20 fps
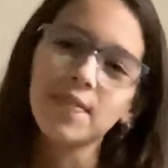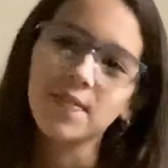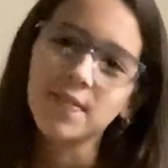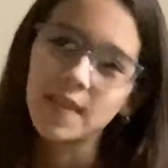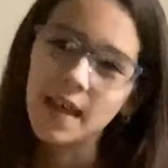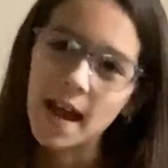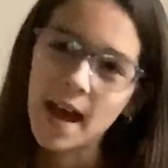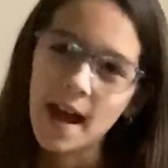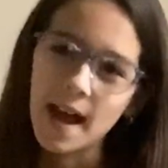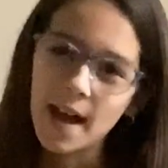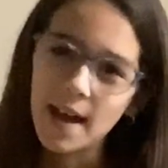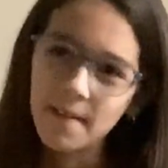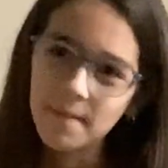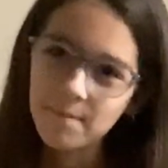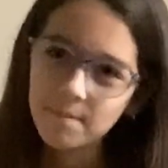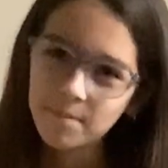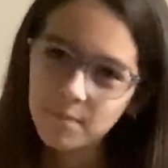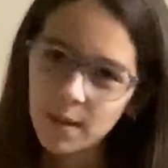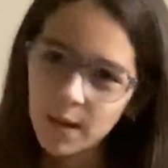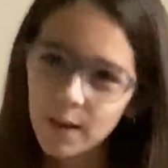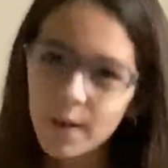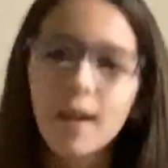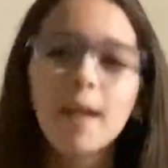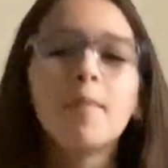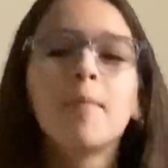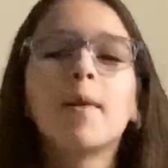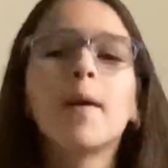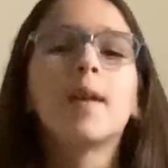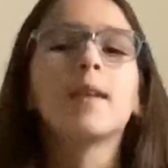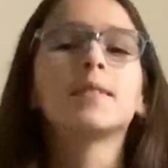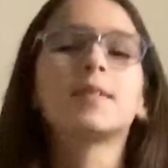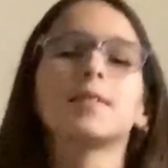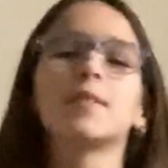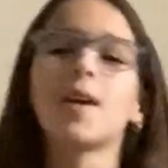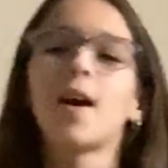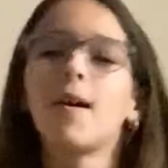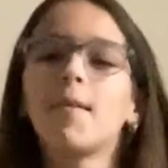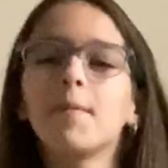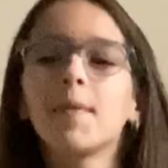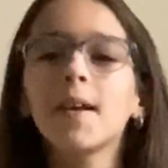that my grandparents
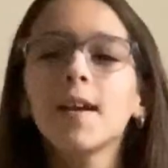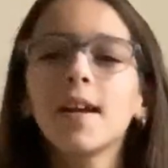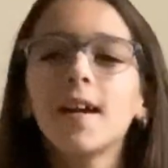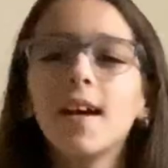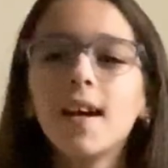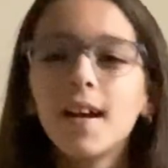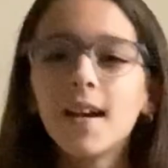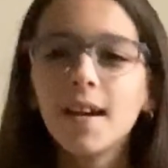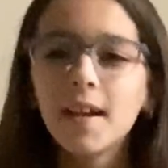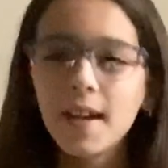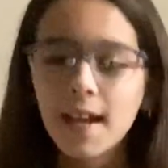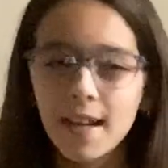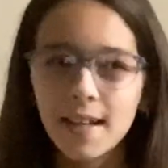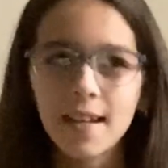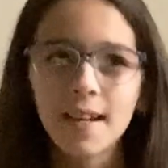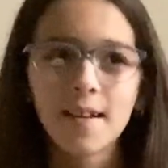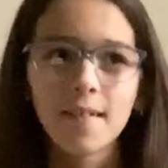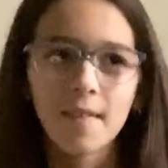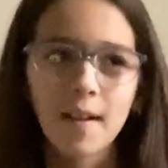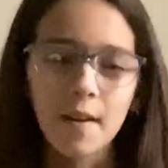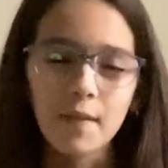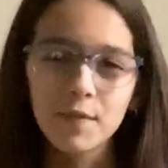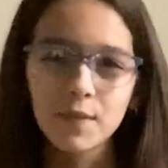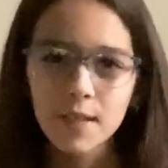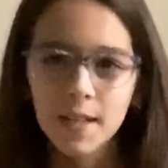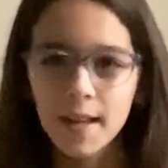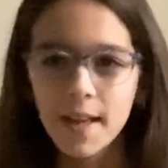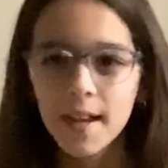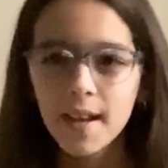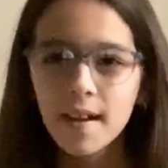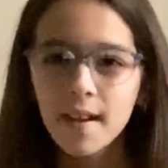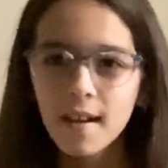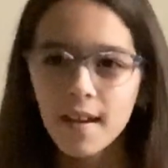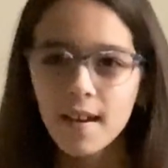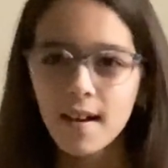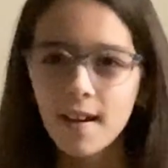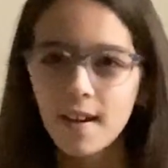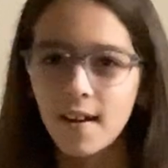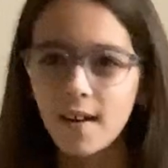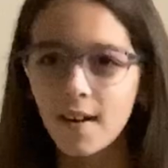got me and it arrived today.
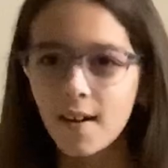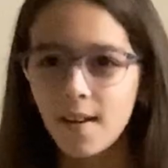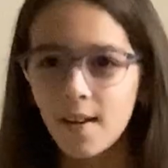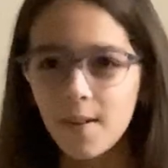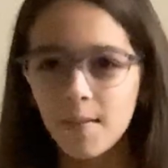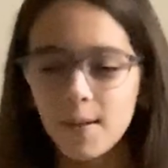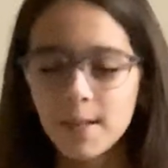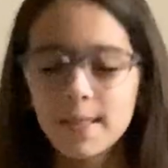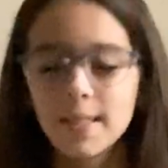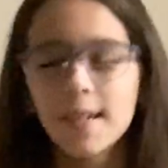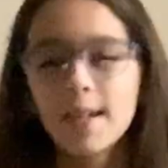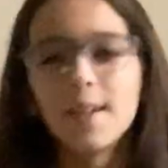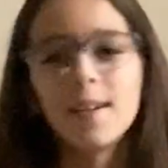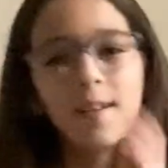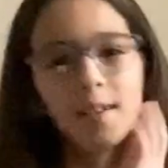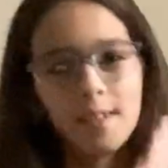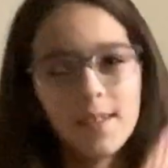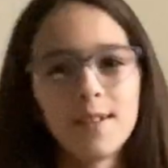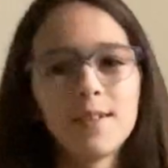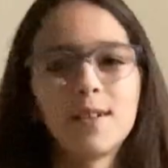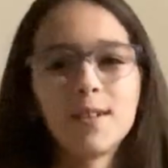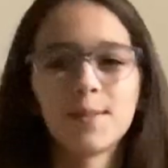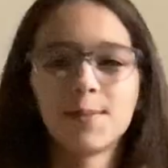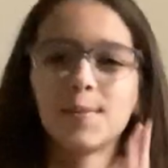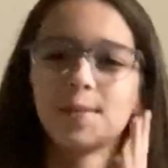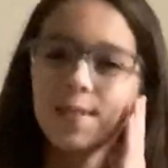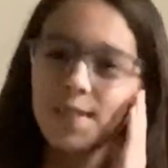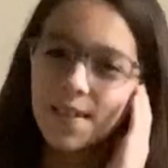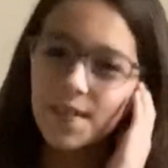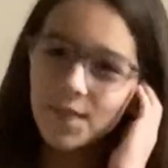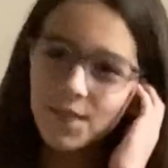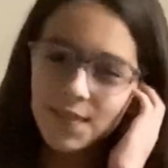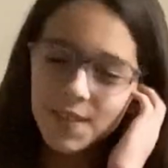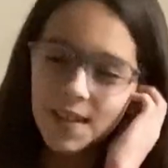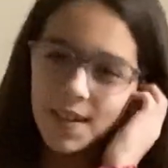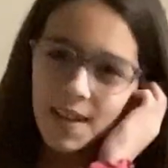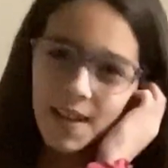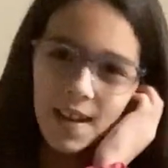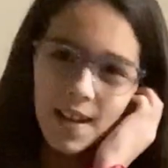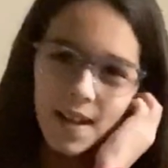It's like an early Christmas gift.
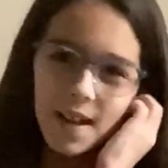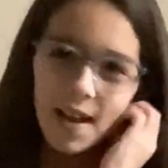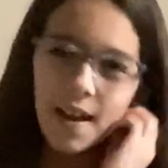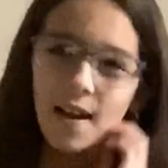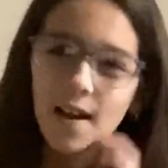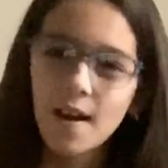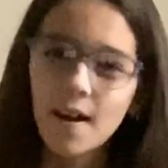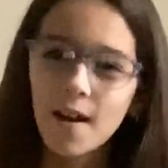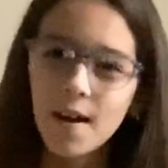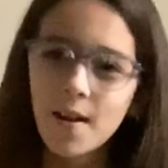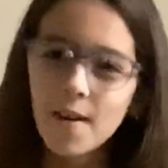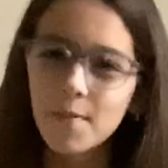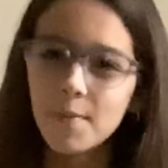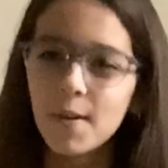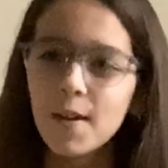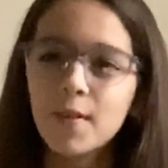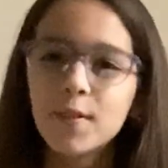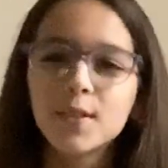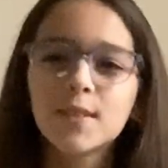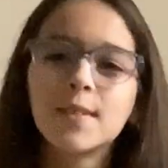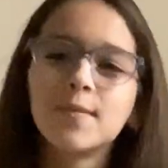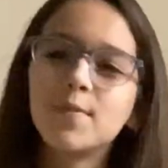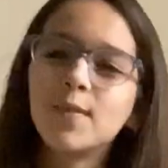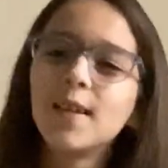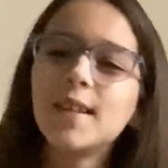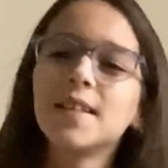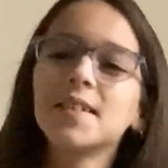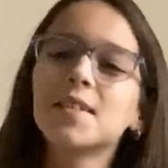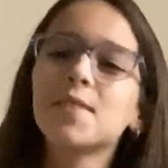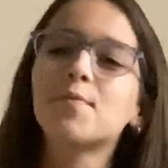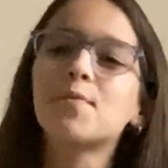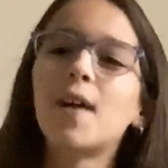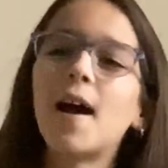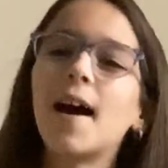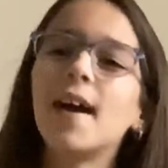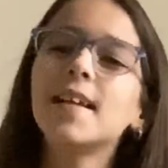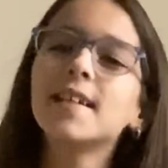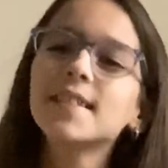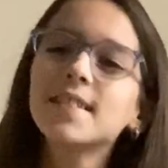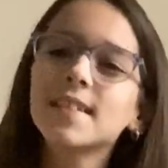It was completely
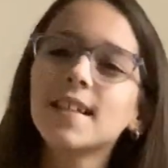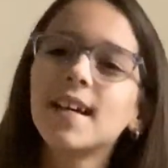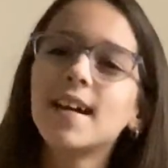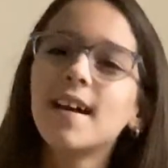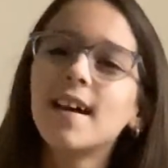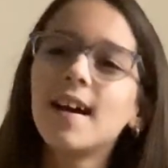surprise.